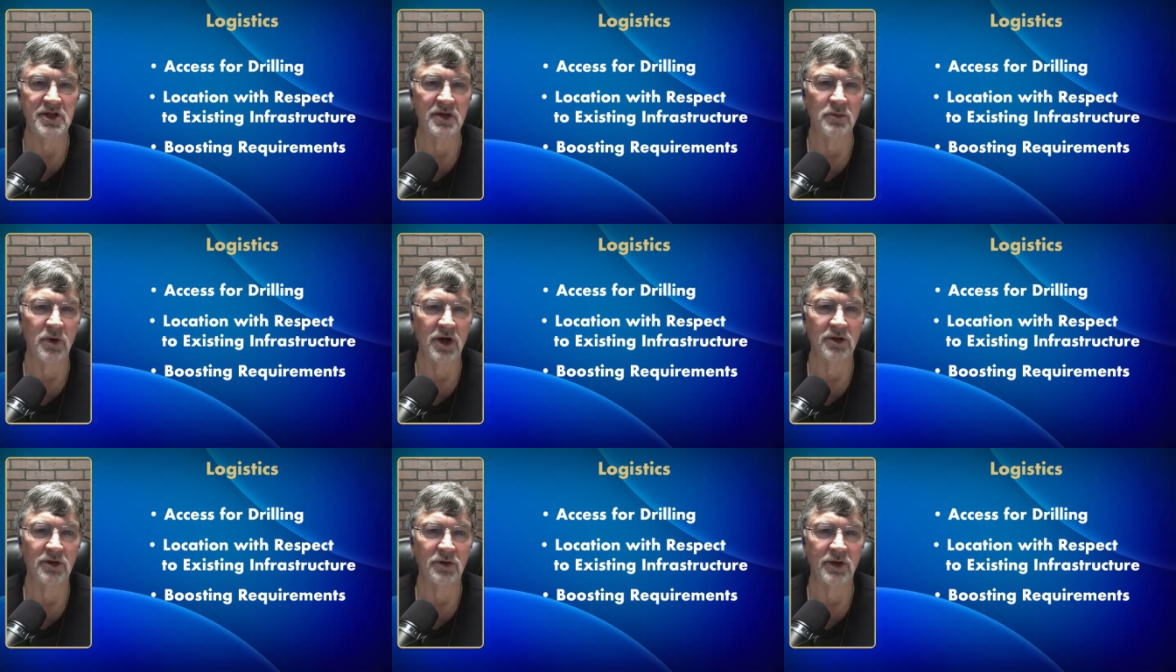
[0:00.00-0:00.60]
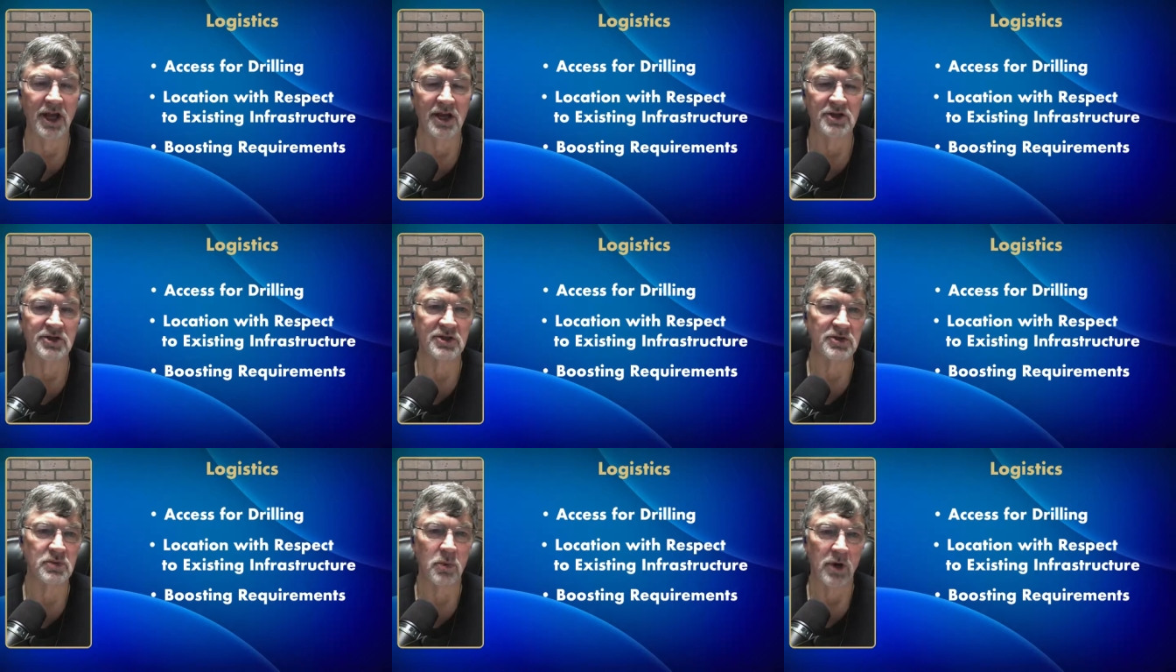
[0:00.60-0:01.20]
We've seen well
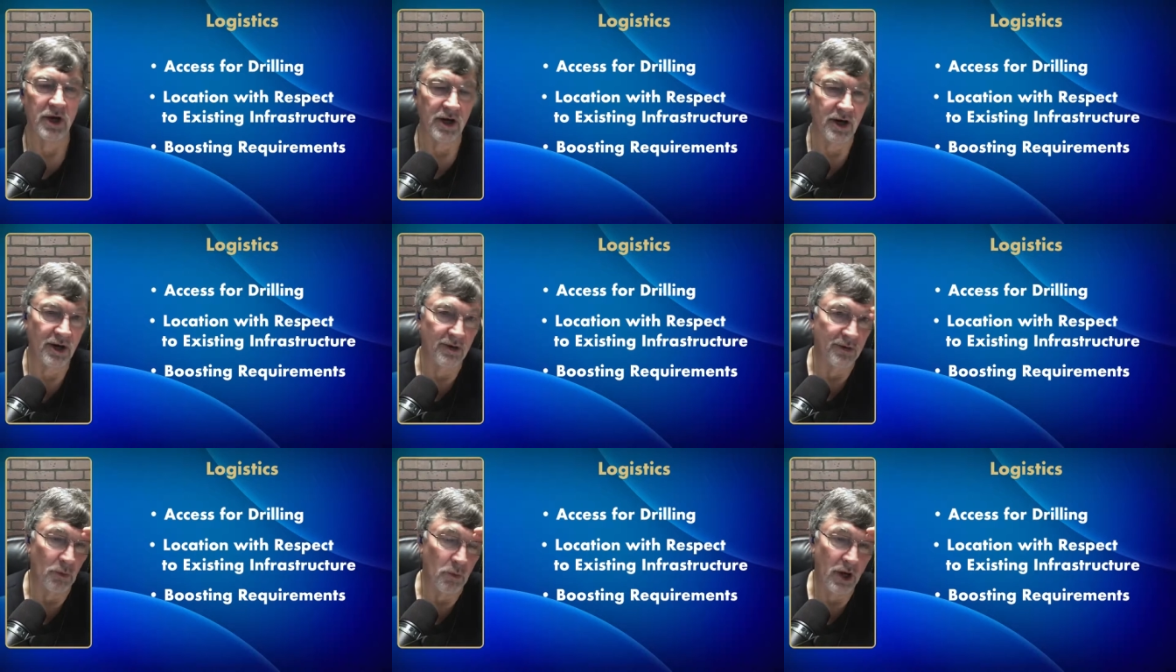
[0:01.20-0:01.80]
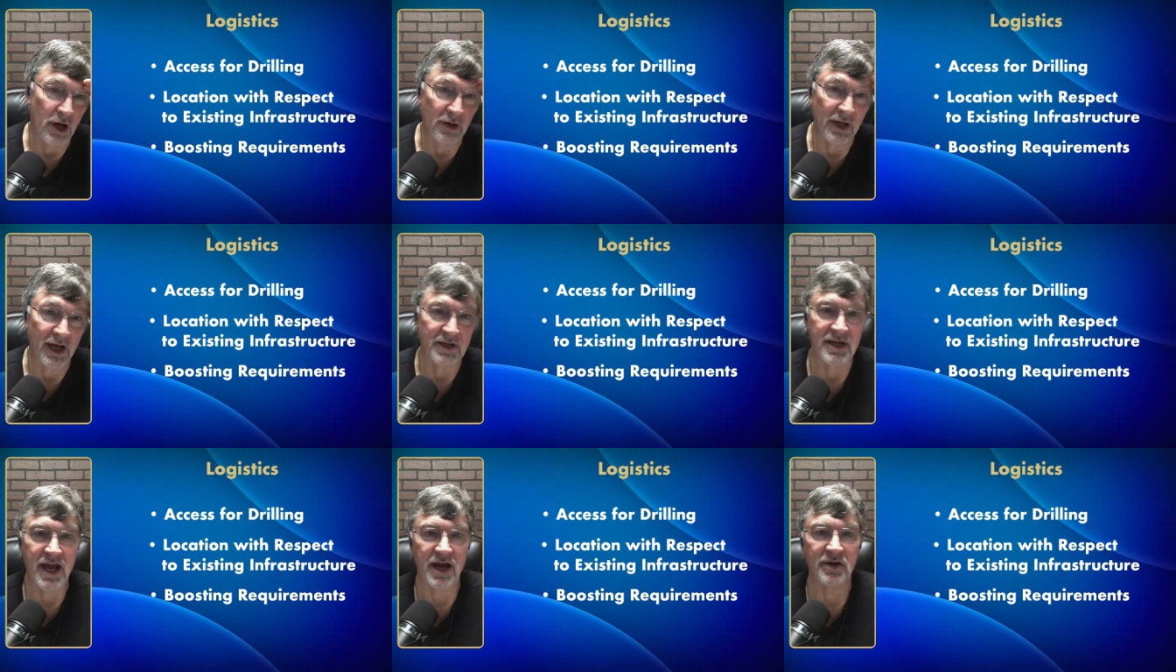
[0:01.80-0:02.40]
locations where the
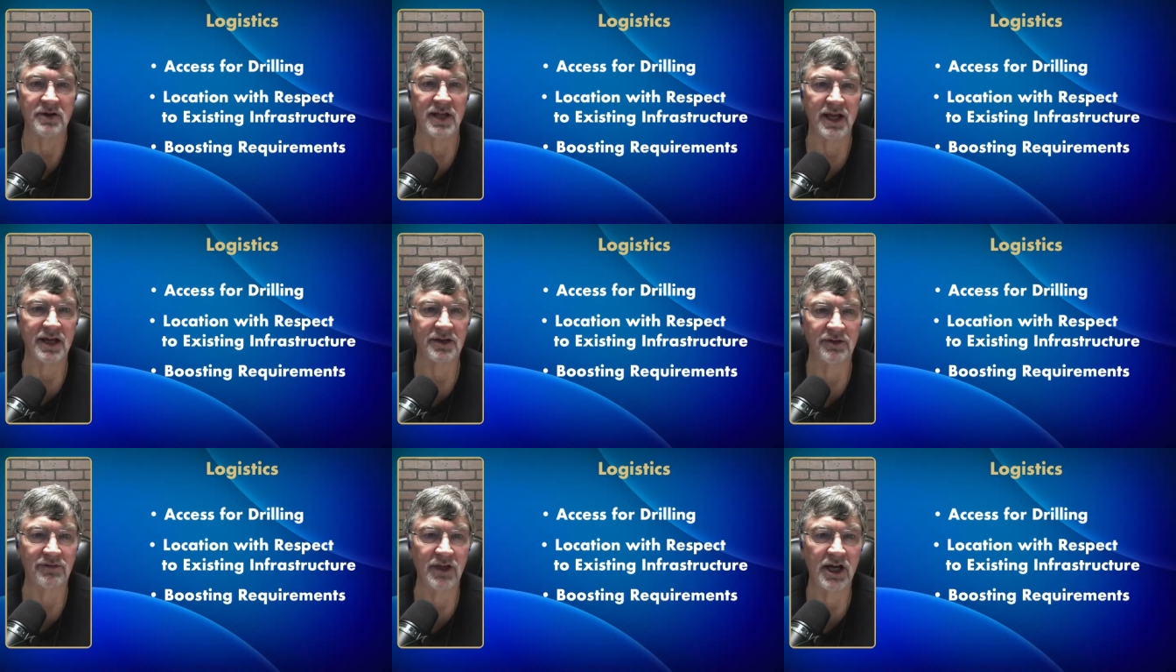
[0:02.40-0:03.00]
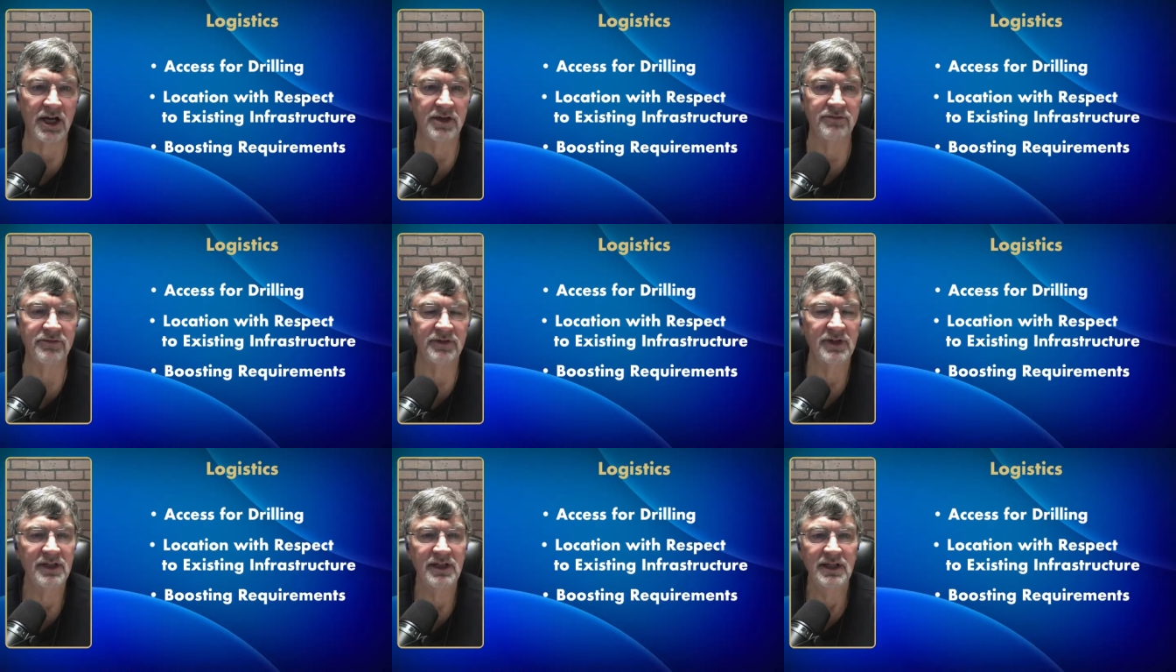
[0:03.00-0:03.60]
well got down to end of
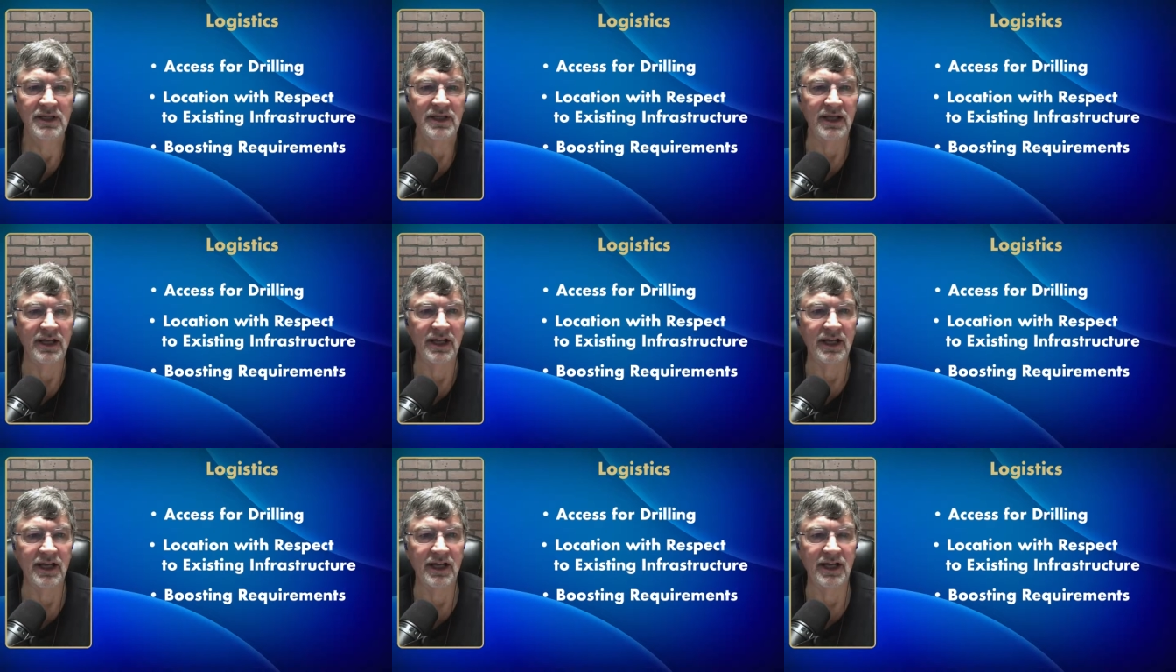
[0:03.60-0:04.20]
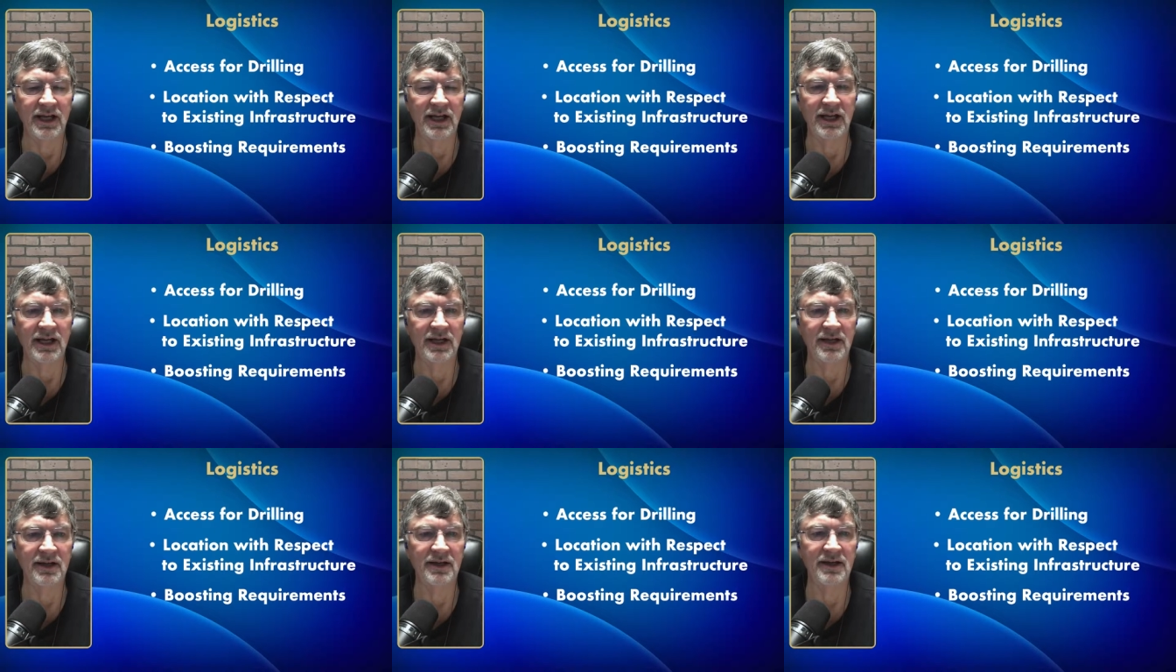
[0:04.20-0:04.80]
life,
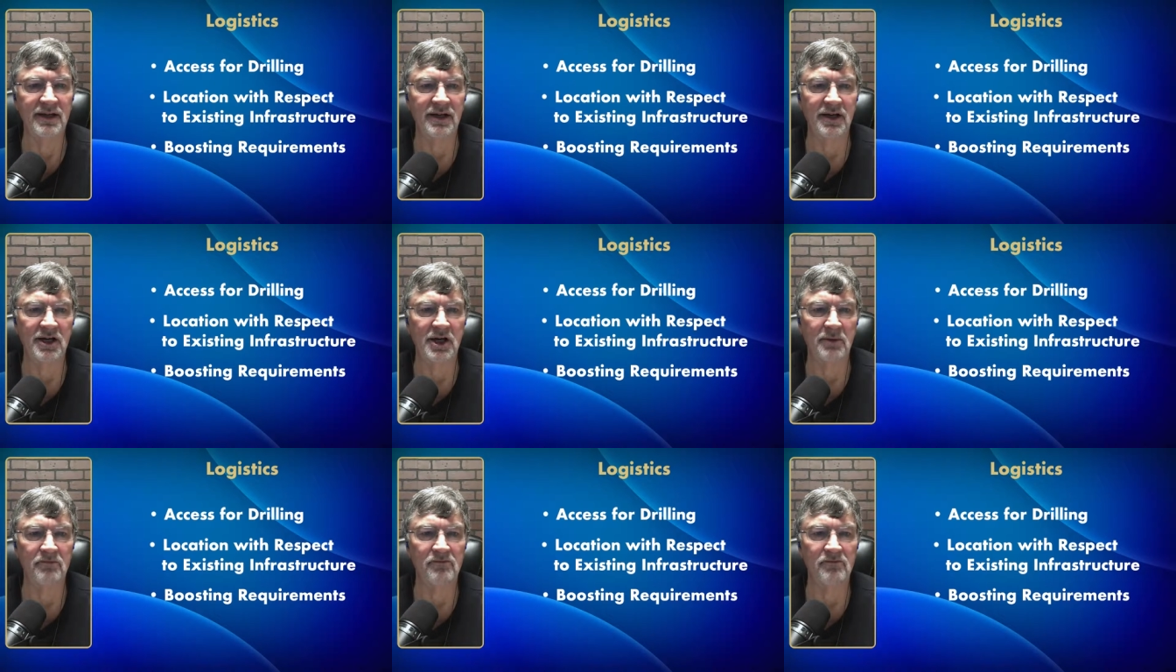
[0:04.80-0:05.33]
and